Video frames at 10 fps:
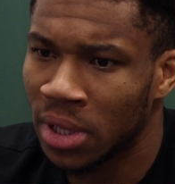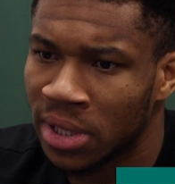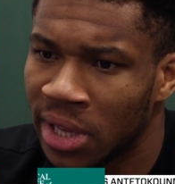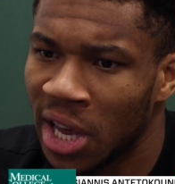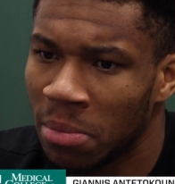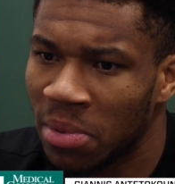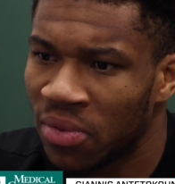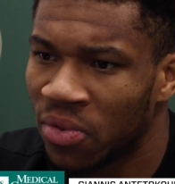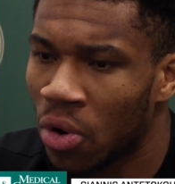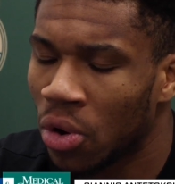the day
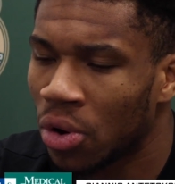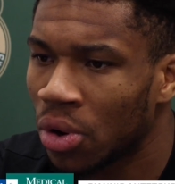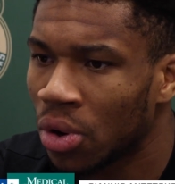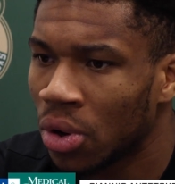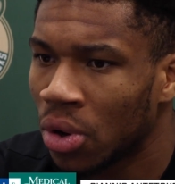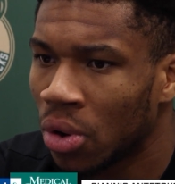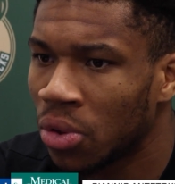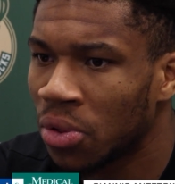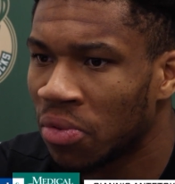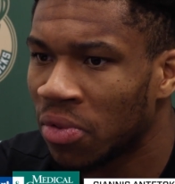before
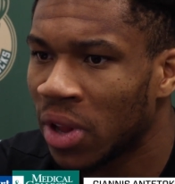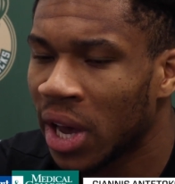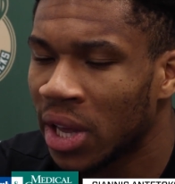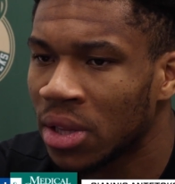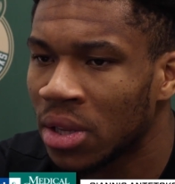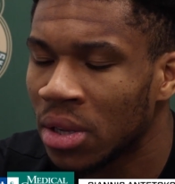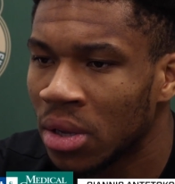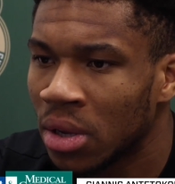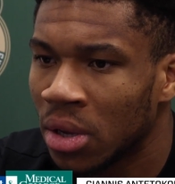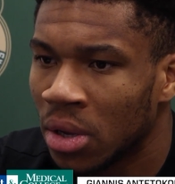on the
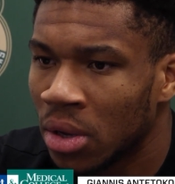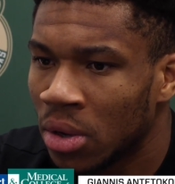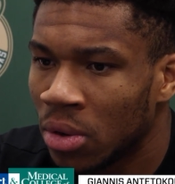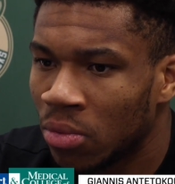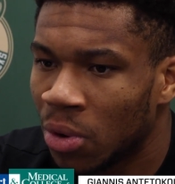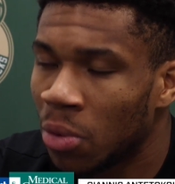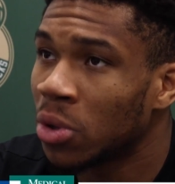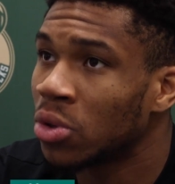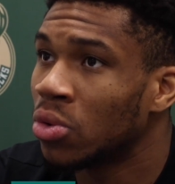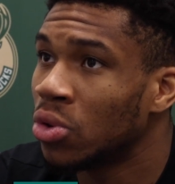flight
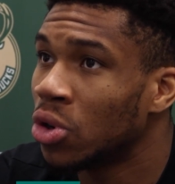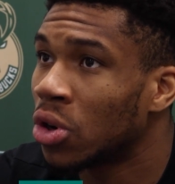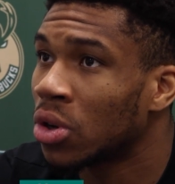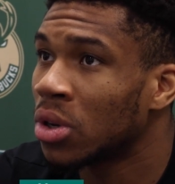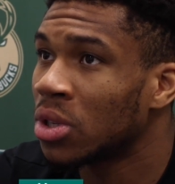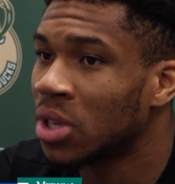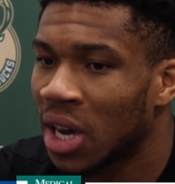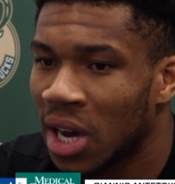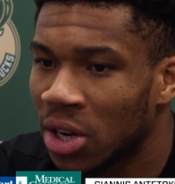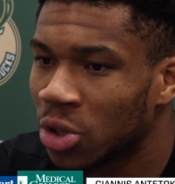when we went to New York. He
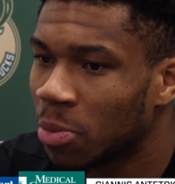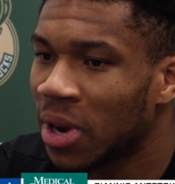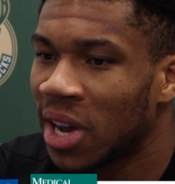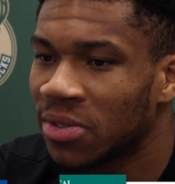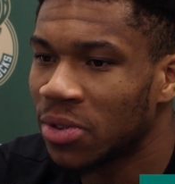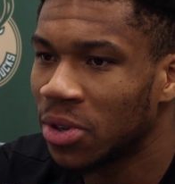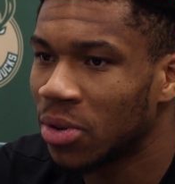said, I got a surprise for